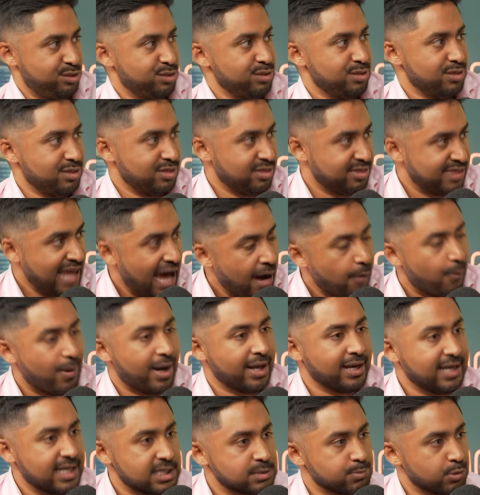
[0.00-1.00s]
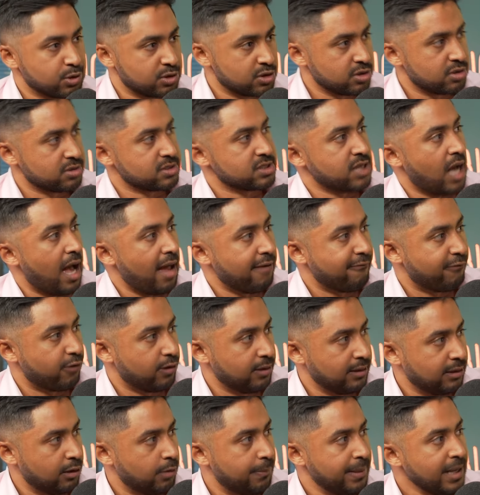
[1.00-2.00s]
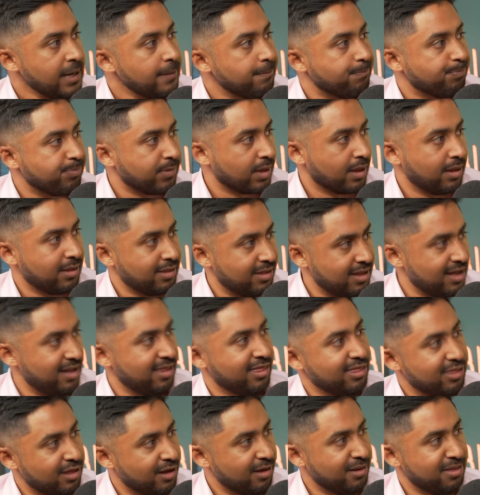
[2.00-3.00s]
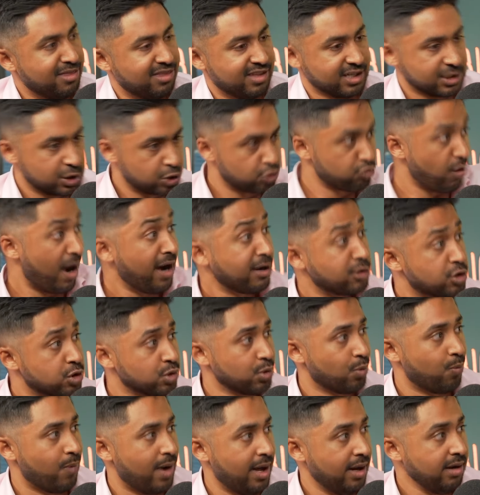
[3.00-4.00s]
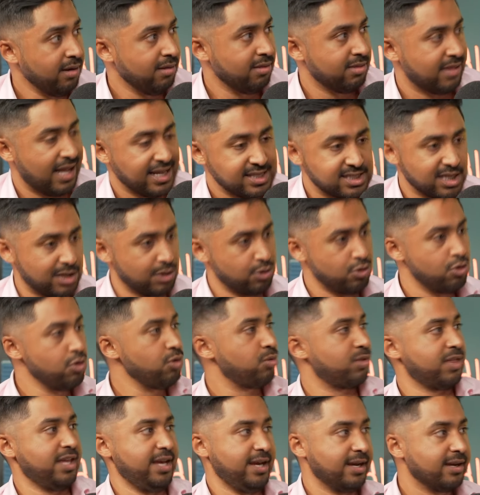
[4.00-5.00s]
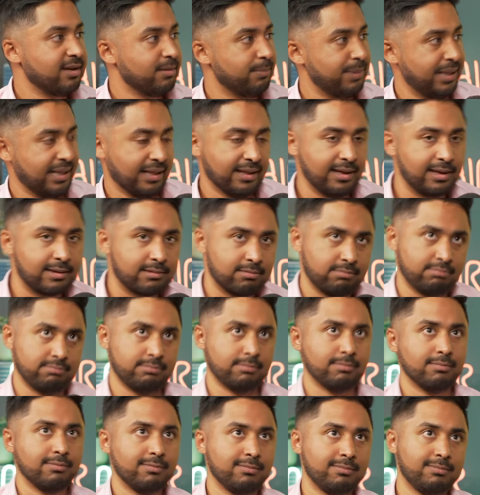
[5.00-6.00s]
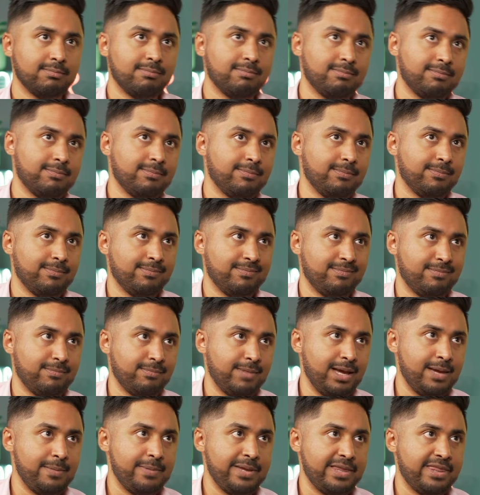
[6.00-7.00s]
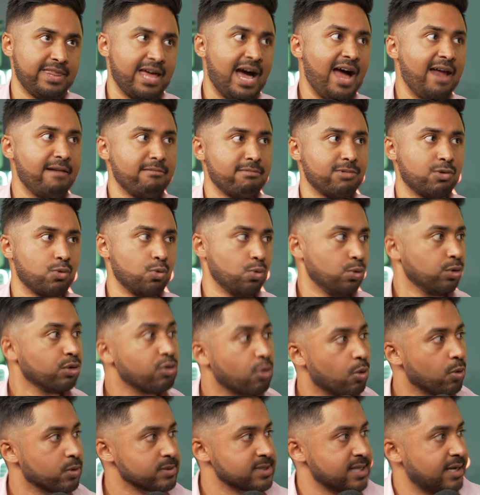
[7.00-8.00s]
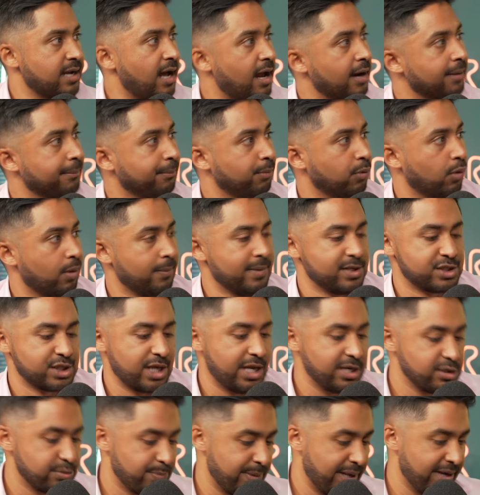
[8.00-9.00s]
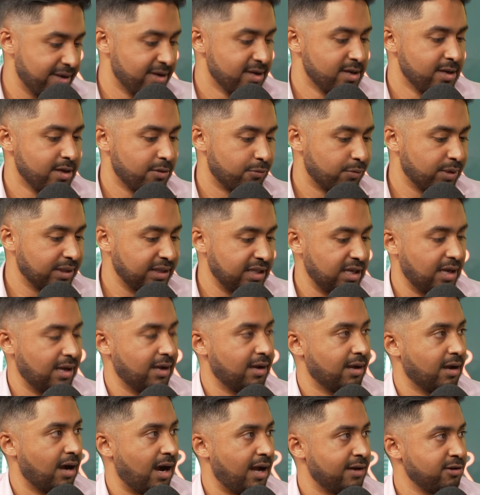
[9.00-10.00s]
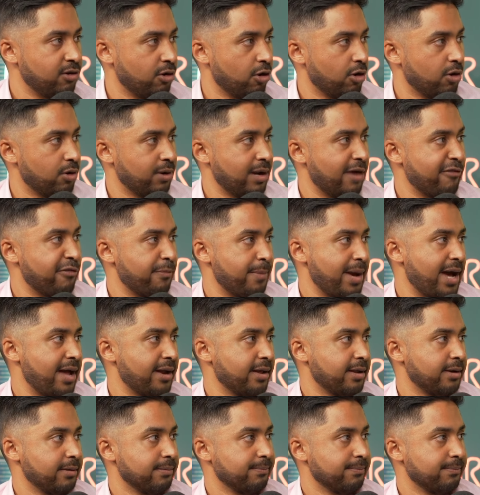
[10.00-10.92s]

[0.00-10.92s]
that one, let's put to the side for a little bit. The structural one, that's a new thing, being like, maybe that could cause an unemployment change, but really, I don't know enough about it.